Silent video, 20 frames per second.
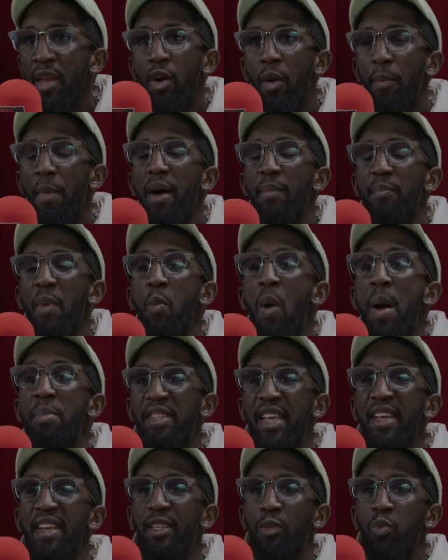Why not? But, but what I'm
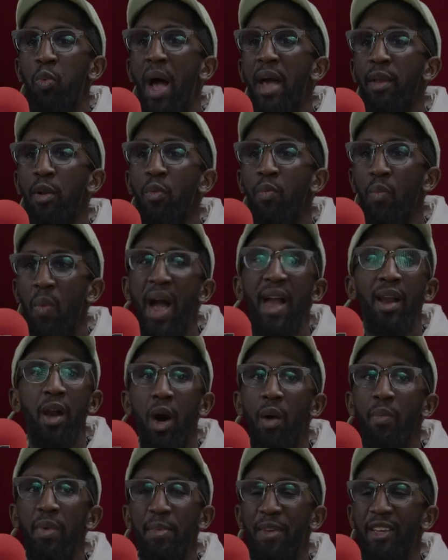saying is, why don't? Why
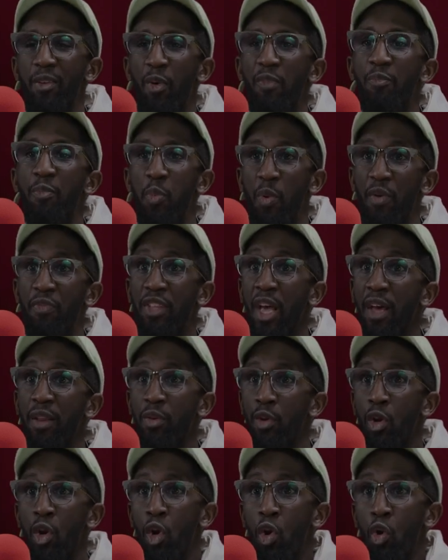can't we? We've we've
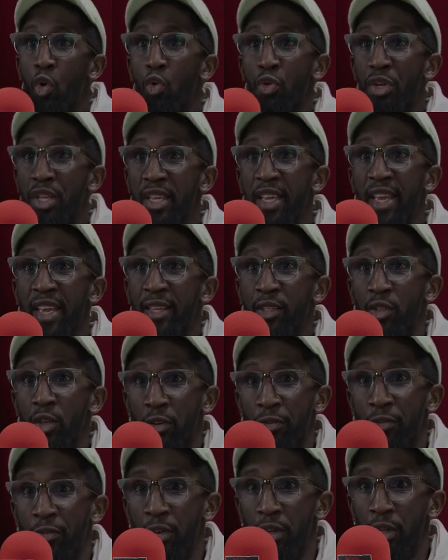done all the years
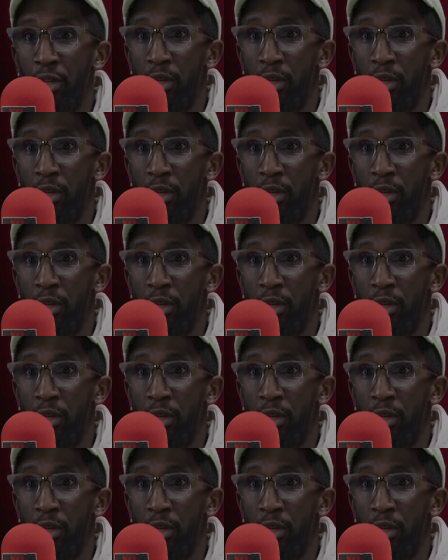of